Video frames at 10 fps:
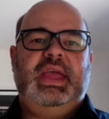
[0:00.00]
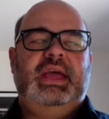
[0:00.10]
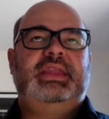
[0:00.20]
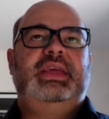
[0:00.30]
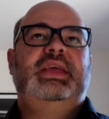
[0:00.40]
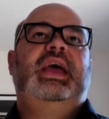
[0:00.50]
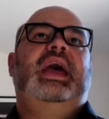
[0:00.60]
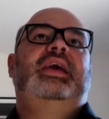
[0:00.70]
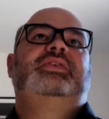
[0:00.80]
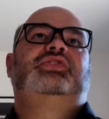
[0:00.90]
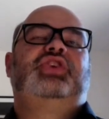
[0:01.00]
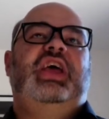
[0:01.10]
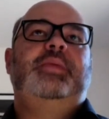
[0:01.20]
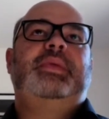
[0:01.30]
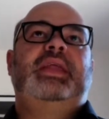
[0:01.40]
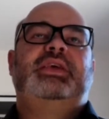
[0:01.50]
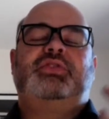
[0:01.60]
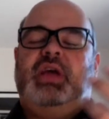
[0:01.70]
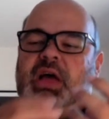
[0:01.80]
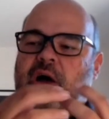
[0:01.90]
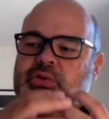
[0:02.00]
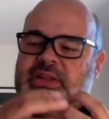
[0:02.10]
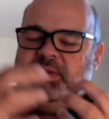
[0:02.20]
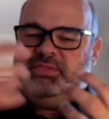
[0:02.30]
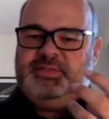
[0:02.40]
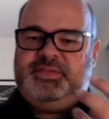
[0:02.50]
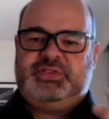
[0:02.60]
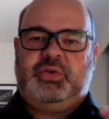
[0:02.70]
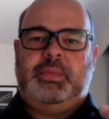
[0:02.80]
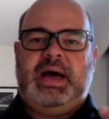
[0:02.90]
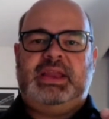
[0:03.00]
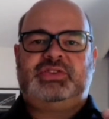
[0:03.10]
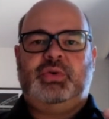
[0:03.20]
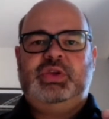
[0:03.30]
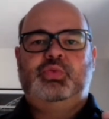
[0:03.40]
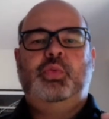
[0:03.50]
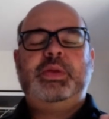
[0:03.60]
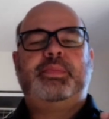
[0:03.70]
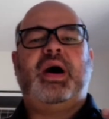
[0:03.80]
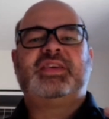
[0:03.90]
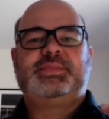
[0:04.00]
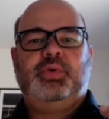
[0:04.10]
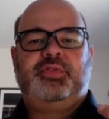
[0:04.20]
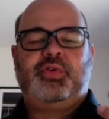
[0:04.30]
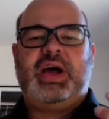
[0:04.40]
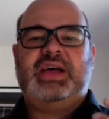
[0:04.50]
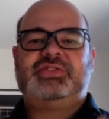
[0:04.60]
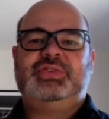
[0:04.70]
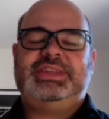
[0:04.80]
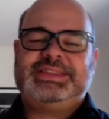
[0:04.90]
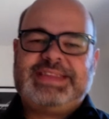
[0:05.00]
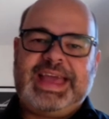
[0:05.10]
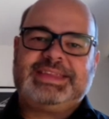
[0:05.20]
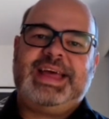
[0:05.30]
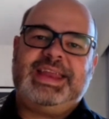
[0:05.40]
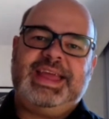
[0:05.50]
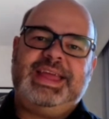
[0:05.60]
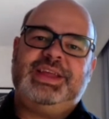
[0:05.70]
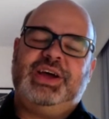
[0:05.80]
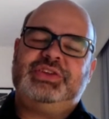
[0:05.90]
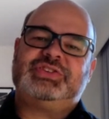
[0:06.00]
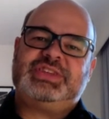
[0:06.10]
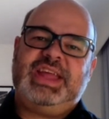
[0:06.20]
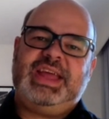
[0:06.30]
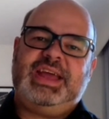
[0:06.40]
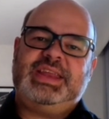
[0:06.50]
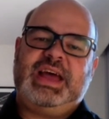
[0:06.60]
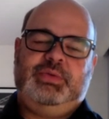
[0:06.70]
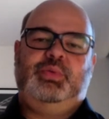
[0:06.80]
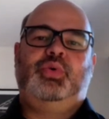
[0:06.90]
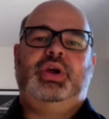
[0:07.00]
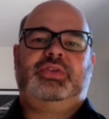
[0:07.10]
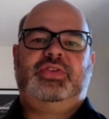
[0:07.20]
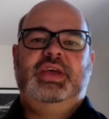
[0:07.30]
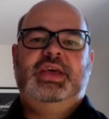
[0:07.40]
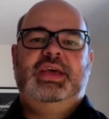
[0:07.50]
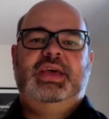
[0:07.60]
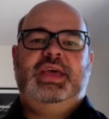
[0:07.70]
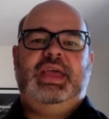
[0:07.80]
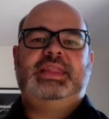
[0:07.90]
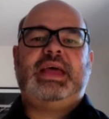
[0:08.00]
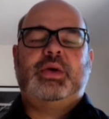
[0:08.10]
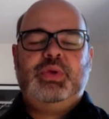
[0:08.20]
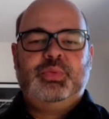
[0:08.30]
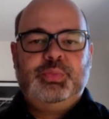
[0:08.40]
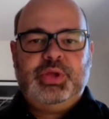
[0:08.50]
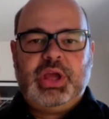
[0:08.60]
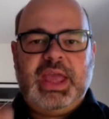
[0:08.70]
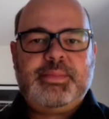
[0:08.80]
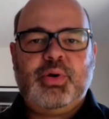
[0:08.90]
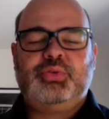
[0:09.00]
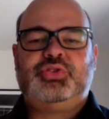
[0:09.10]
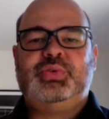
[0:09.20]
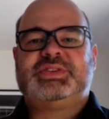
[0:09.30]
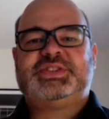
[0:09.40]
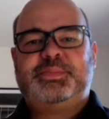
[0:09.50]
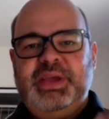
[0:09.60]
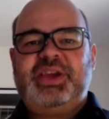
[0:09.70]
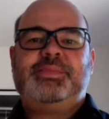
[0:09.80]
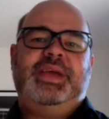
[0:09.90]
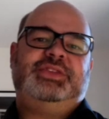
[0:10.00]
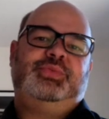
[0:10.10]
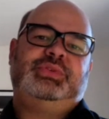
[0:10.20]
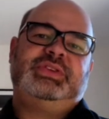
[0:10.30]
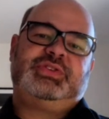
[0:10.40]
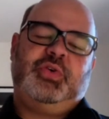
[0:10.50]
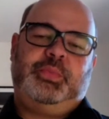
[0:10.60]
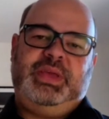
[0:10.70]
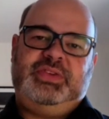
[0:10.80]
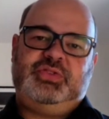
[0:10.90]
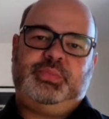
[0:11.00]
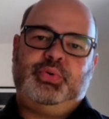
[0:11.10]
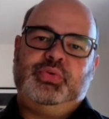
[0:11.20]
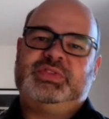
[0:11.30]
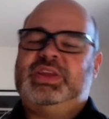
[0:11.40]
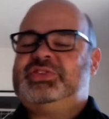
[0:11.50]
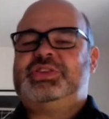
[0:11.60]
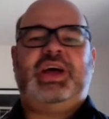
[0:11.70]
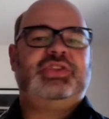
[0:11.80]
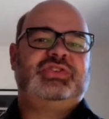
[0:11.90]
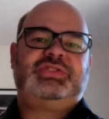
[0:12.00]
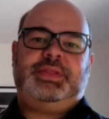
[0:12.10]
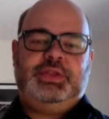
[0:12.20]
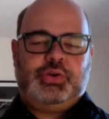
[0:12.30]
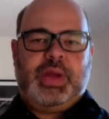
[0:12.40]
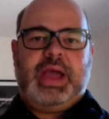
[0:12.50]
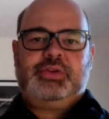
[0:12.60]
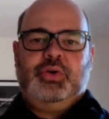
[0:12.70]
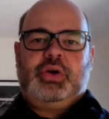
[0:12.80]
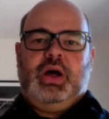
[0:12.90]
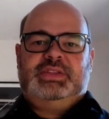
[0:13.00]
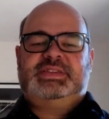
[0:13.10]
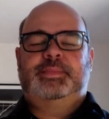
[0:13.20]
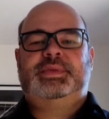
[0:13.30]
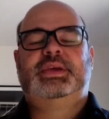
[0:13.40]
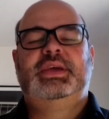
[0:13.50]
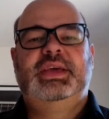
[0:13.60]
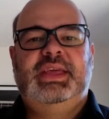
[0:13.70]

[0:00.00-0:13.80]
and it has a shape and it outlives the physical body, so it will be possible for us to detect that and understand how it works, and that we would be able to experiment with this whole piece to prove that it's not just a theoretical concept